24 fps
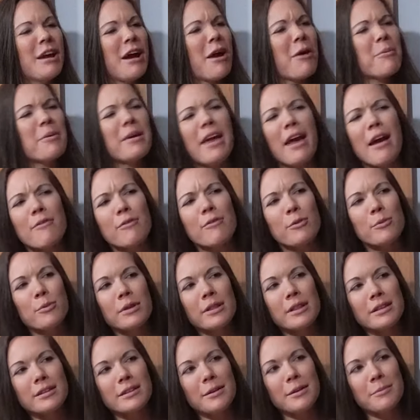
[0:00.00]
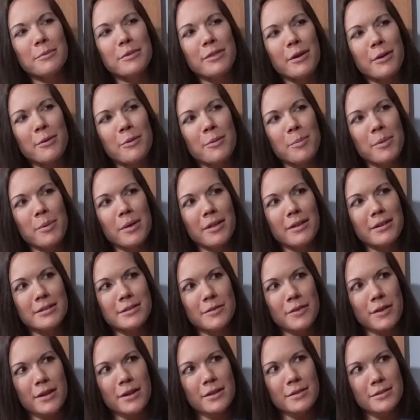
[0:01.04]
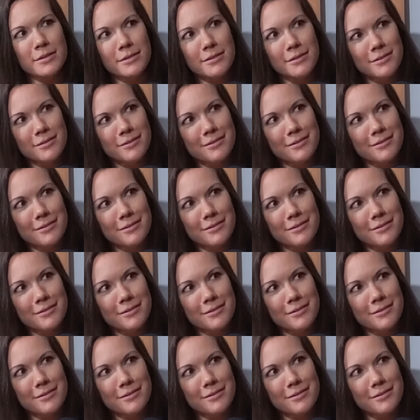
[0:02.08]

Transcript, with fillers: Are we ever really done with our rebellious phase?